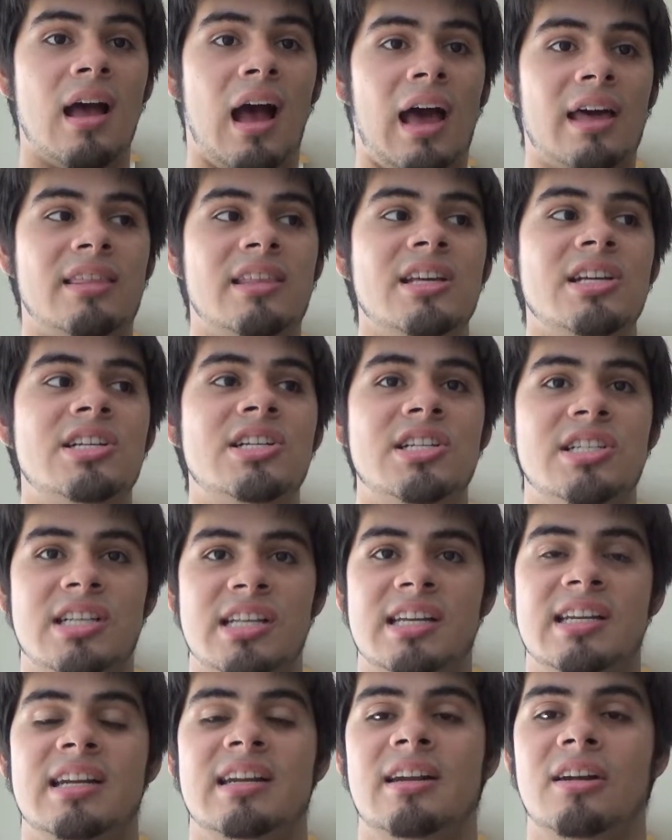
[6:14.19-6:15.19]
I think she
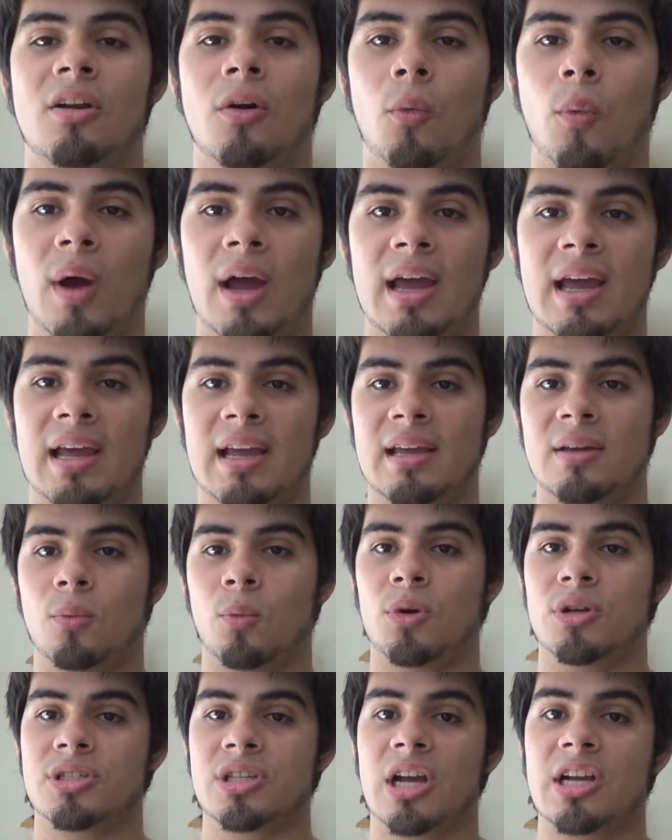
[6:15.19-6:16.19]
did it in a way
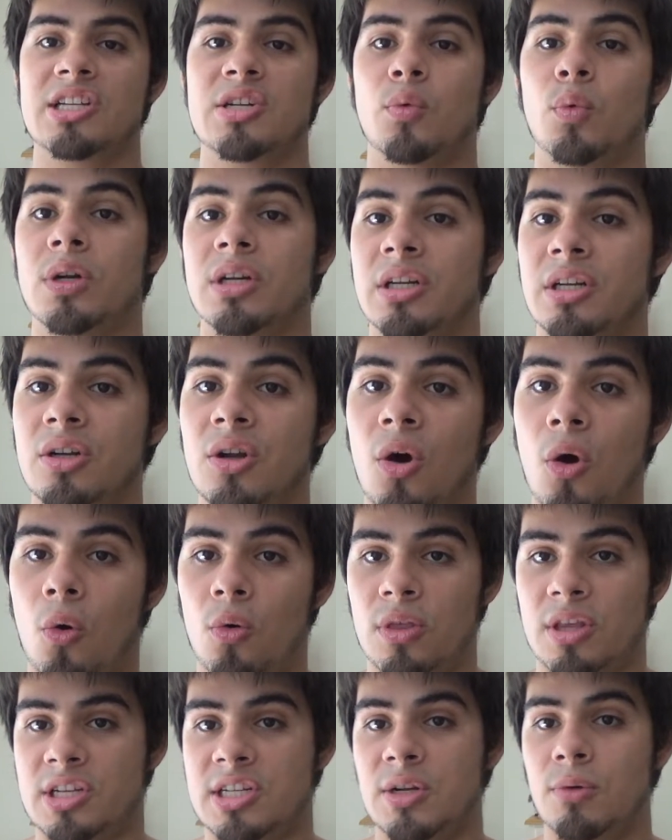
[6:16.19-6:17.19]
where Sanji wouldn't
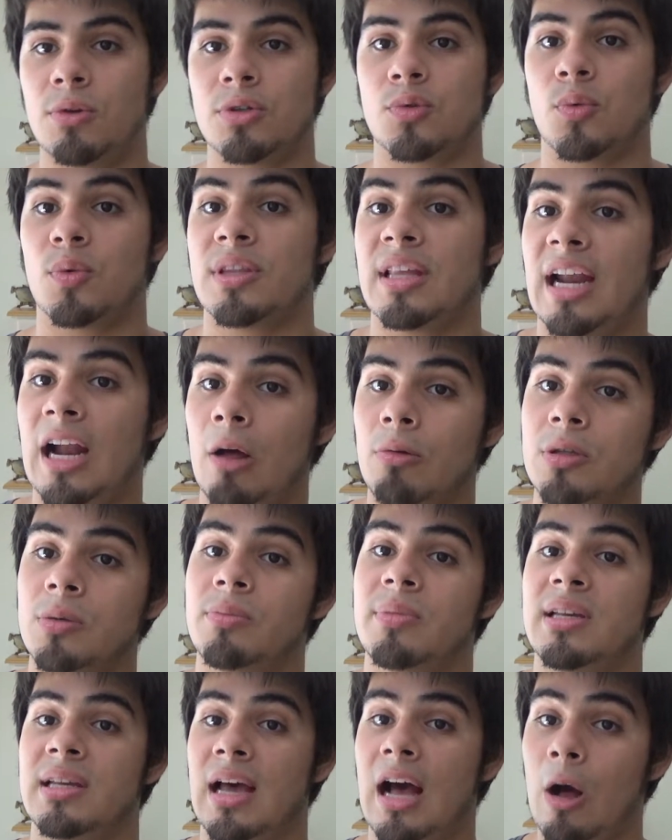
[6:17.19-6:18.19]
know that she was the one that helped
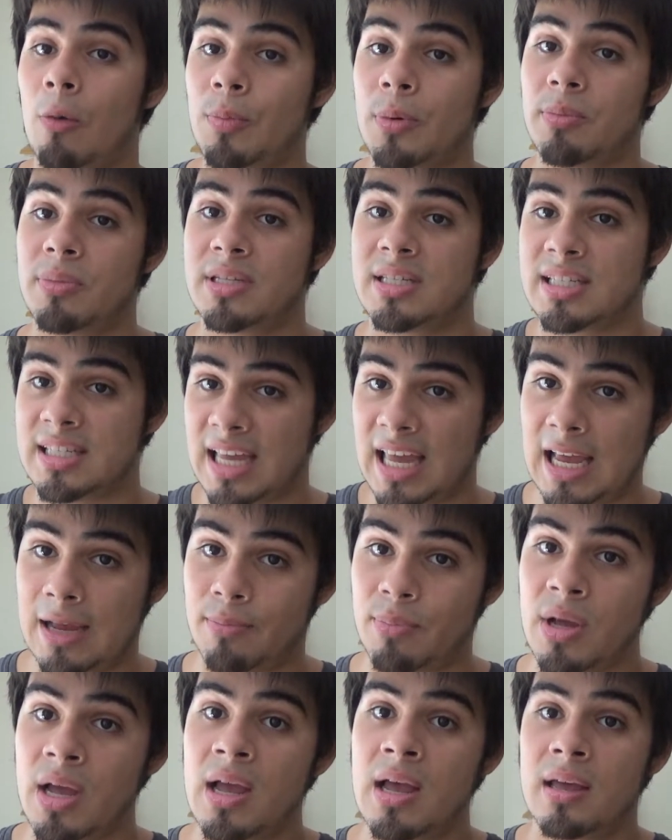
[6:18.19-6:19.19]
him help him
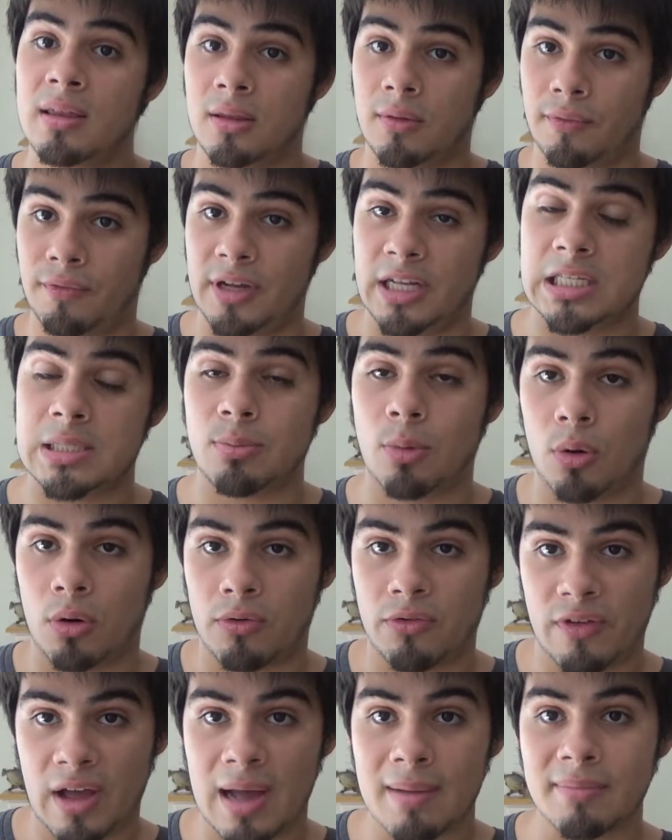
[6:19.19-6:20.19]
escape the Vinsmoke
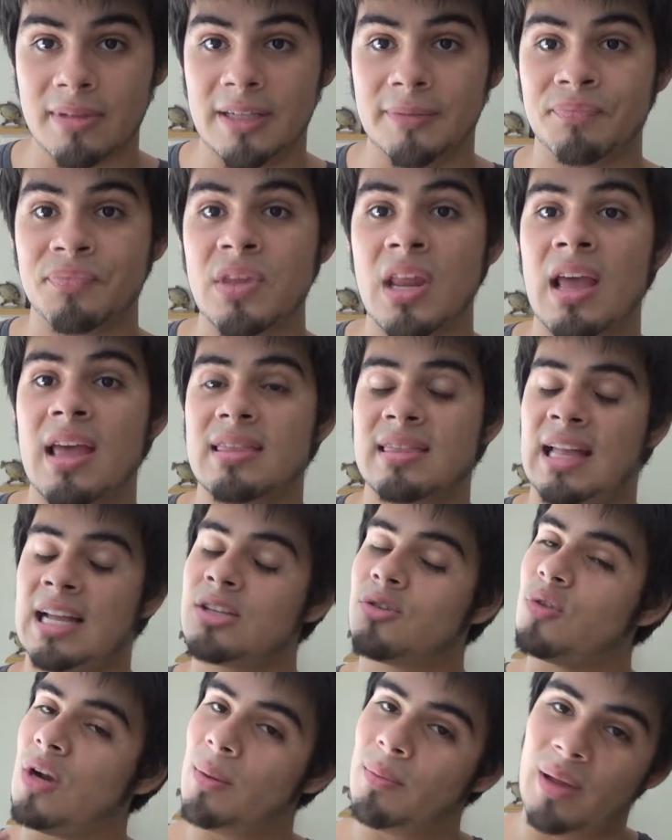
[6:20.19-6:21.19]
family
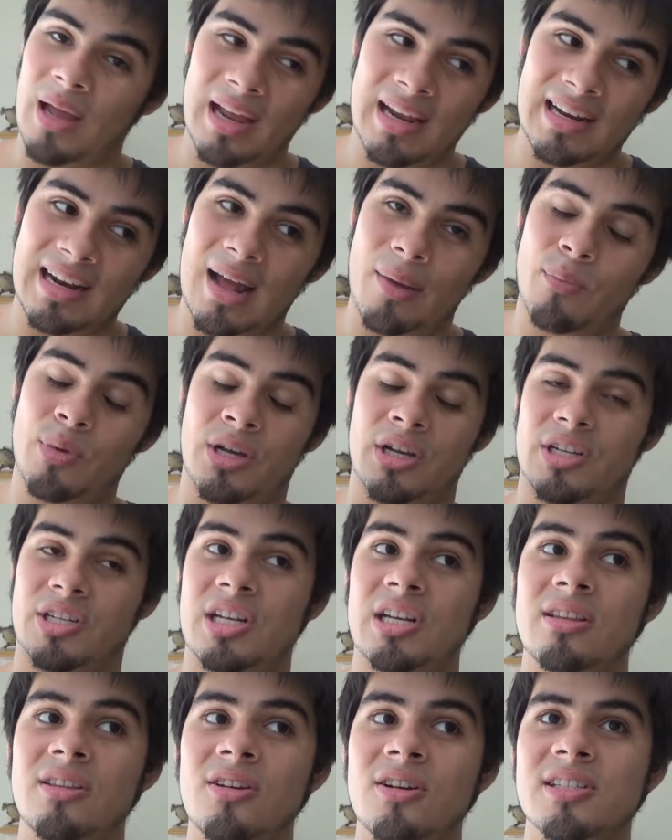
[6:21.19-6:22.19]
that's what I'm getting at because
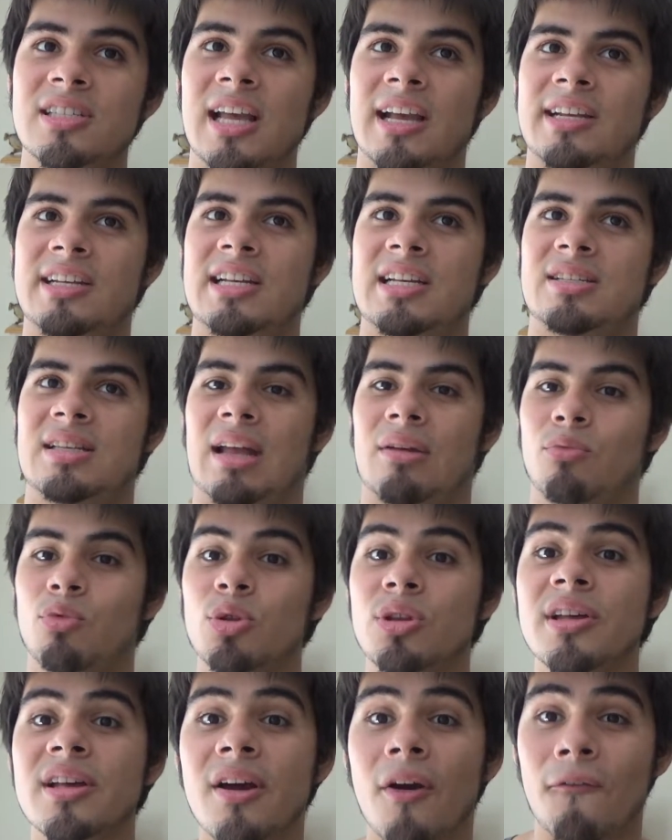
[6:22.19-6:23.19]
she looks like she's like
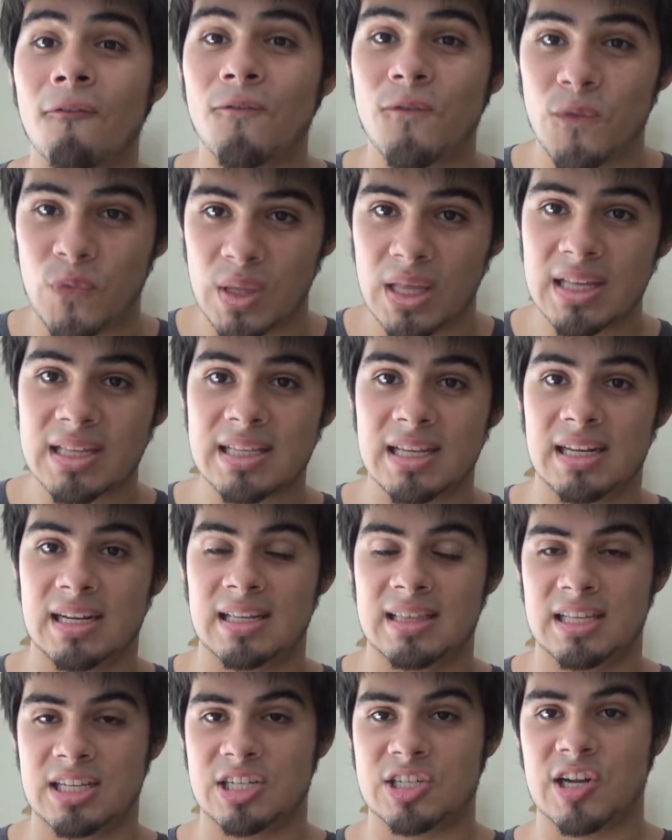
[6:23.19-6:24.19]
really conflicted
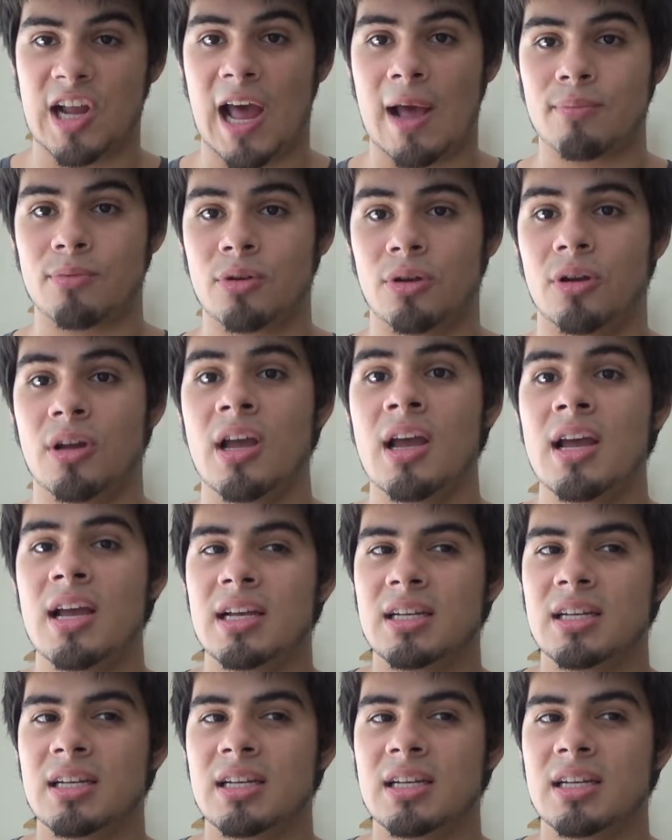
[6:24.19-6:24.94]
in this chapter.